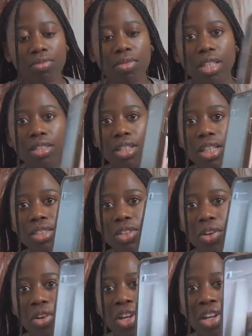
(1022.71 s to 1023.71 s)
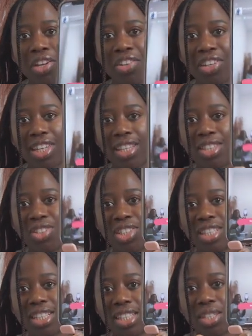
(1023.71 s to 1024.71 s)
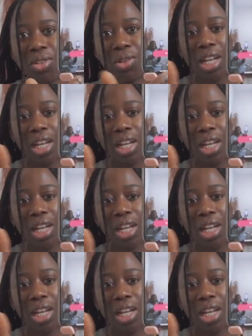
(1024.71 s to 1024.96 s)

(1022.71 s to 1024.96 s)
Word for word: so let's go. We can literally see go